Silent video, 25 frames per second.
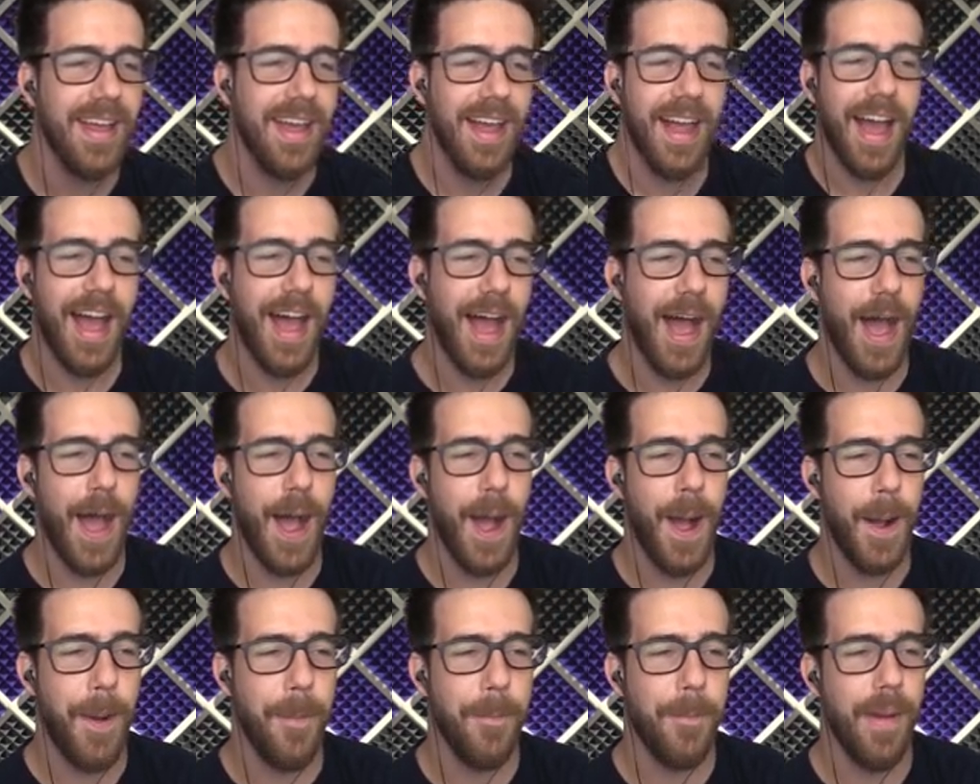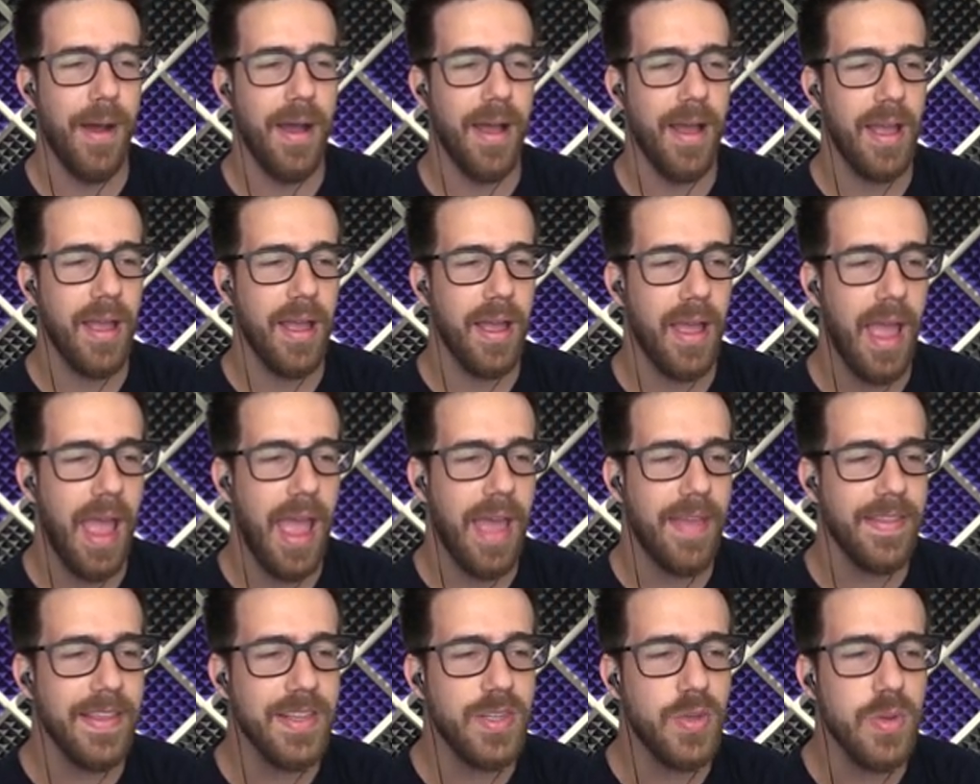Um,
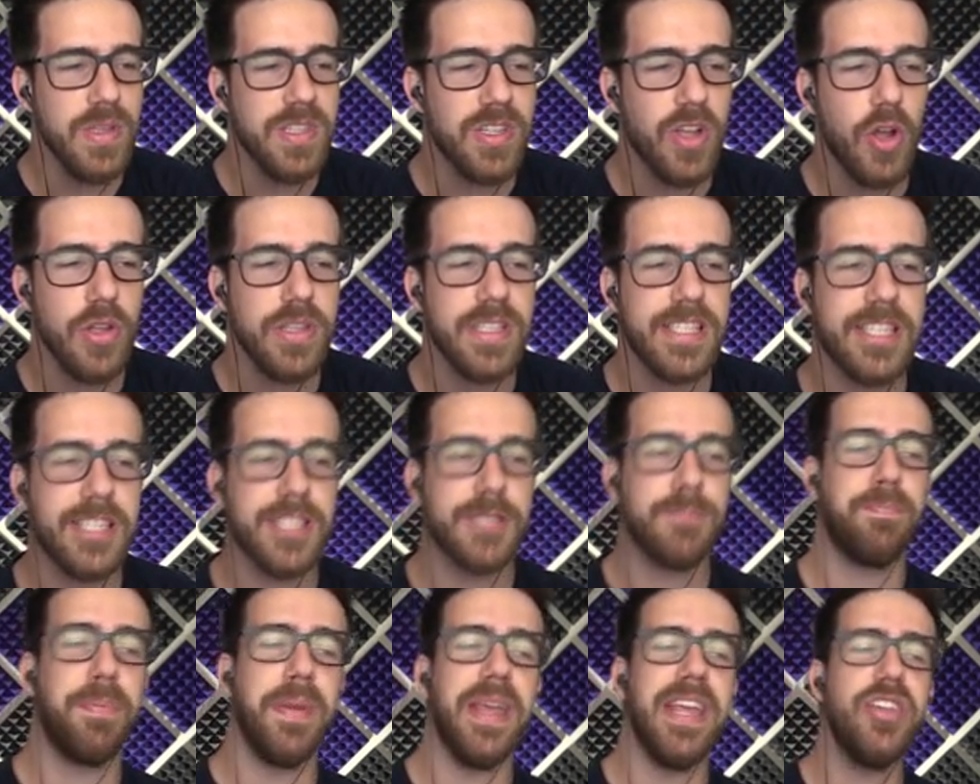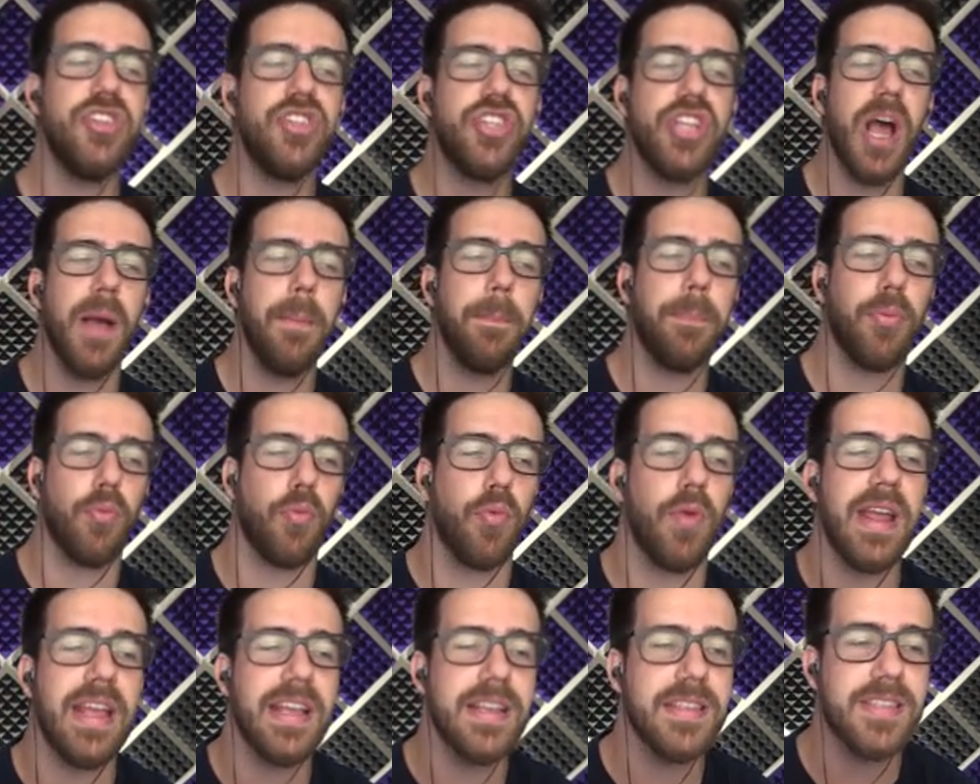And this one's called Speed Jump
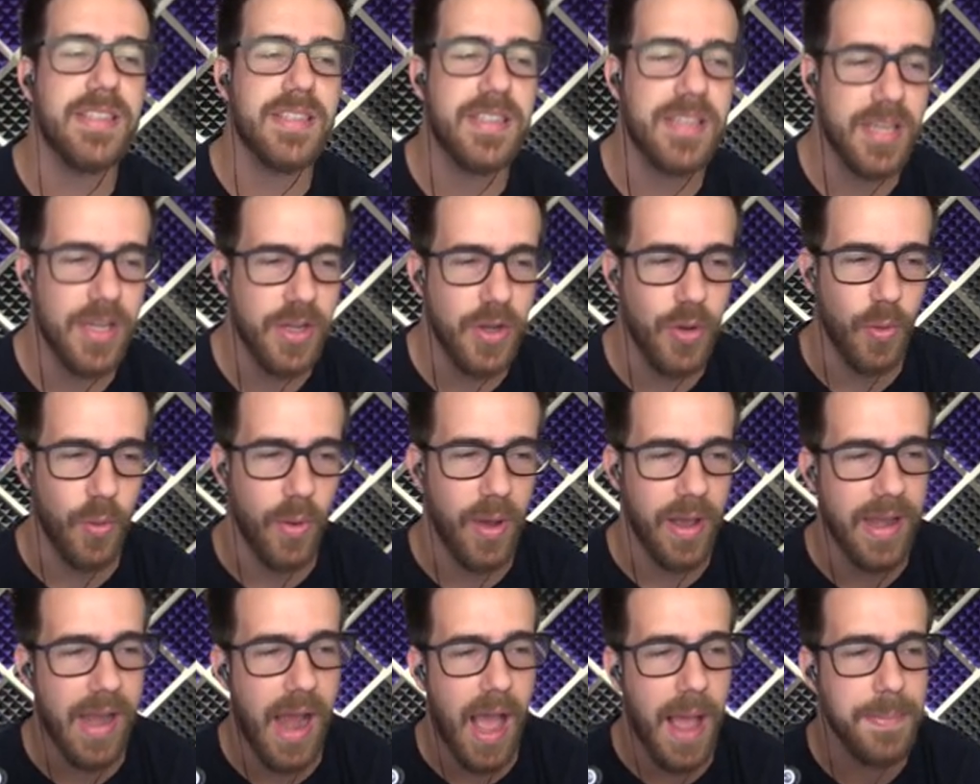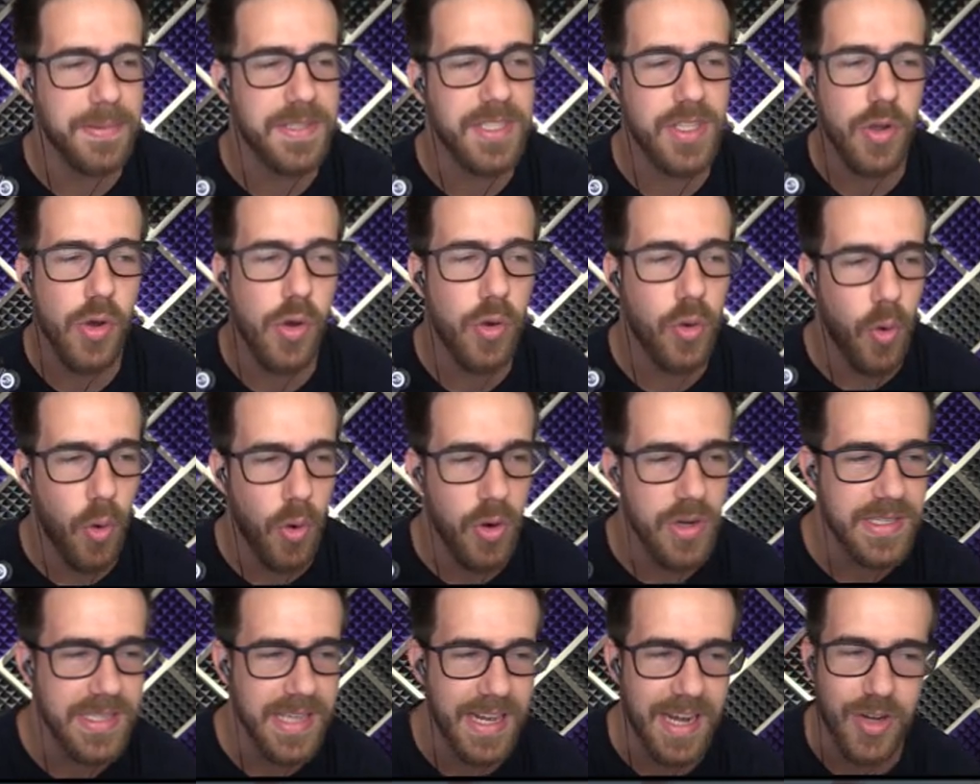Rings two, an obstacle
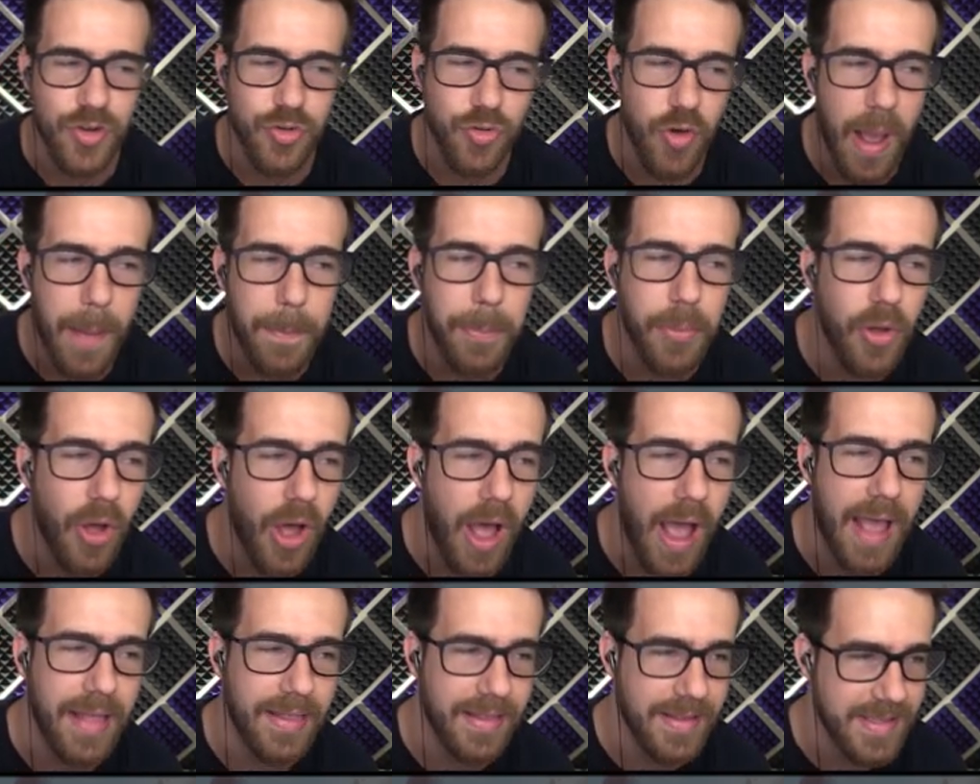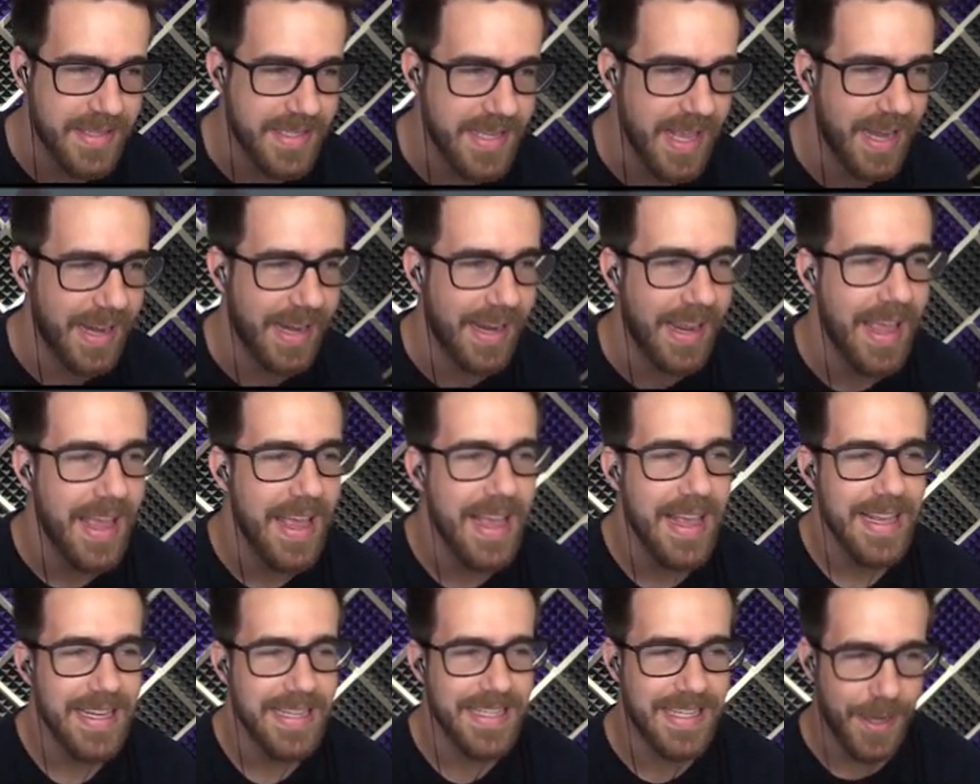course in a tropical island setting,
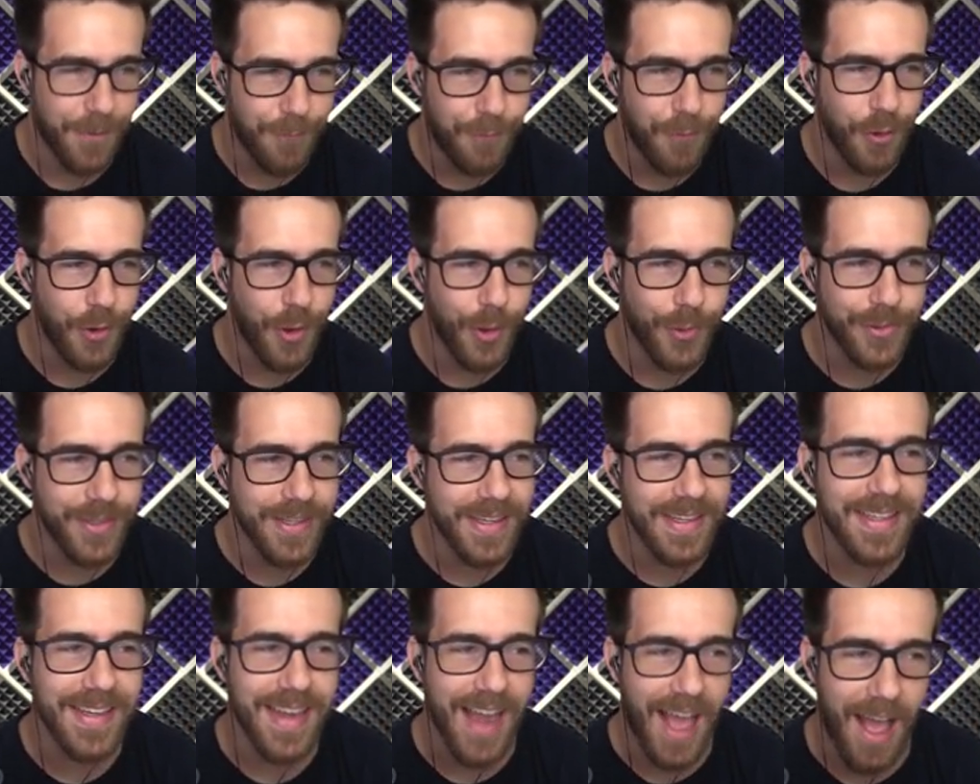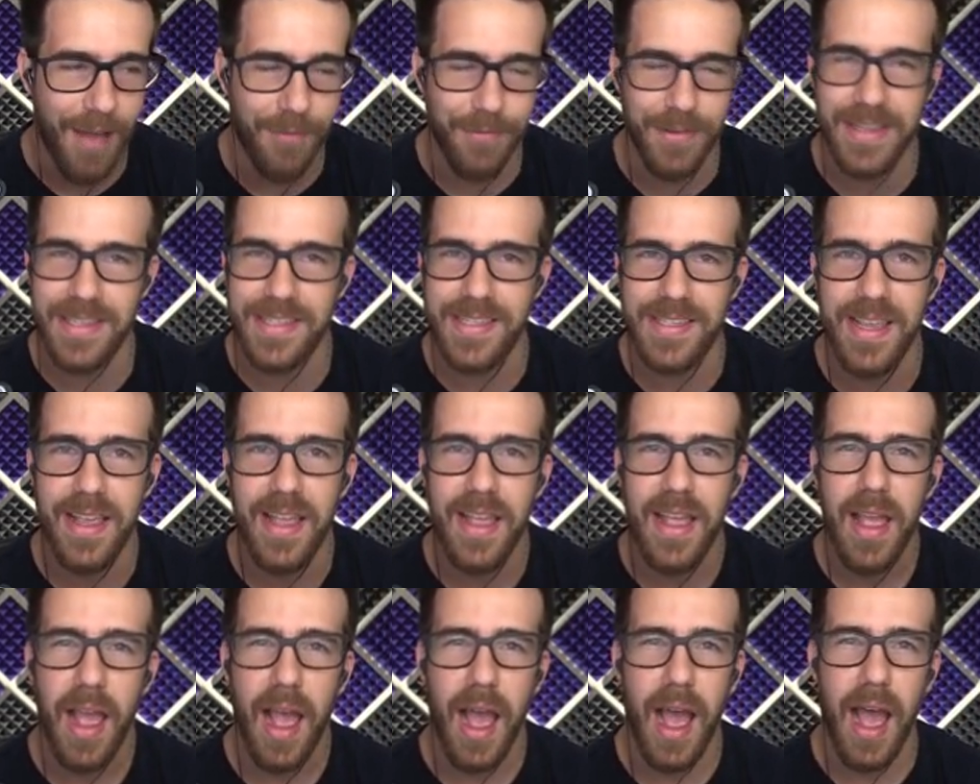difficulty novice
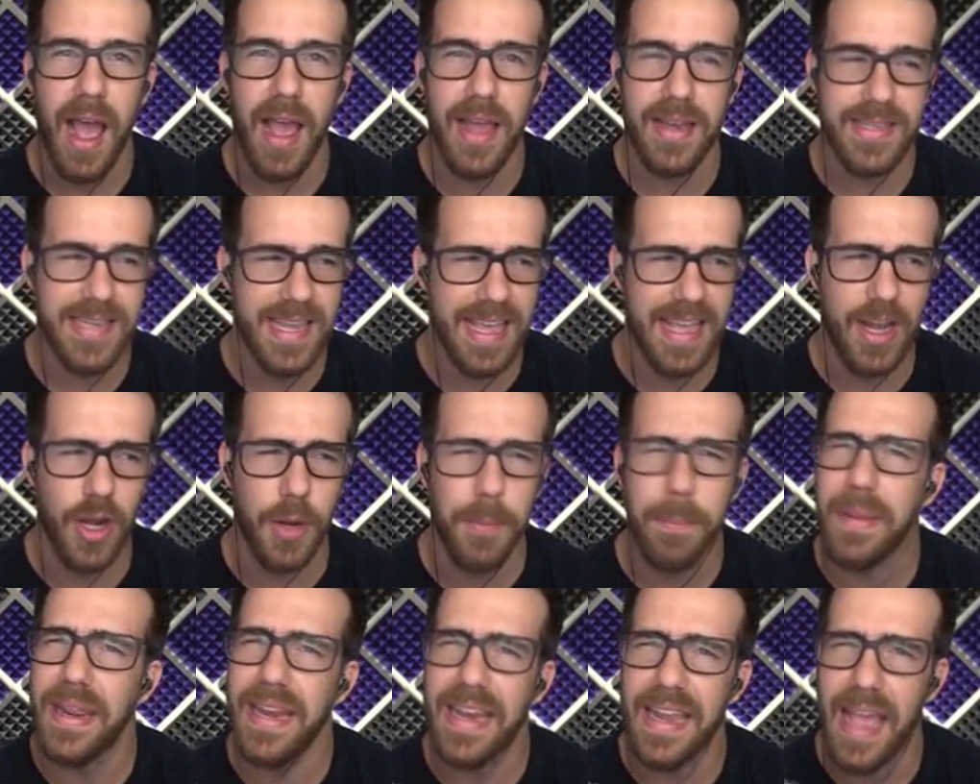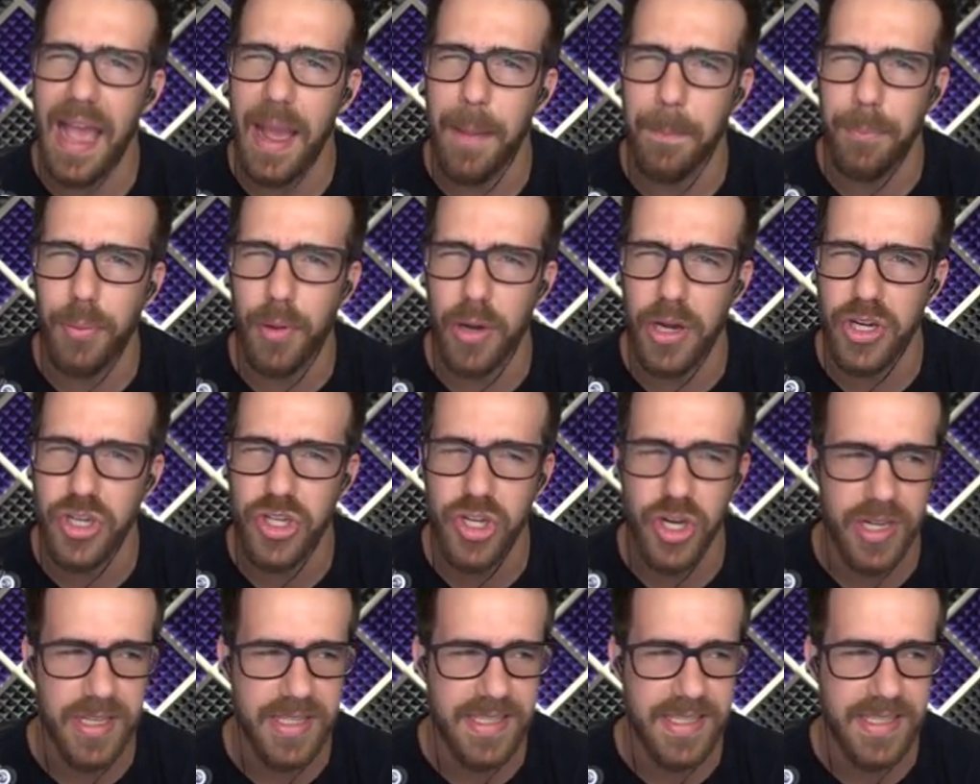uh, to intermediate, I'm pretty sure it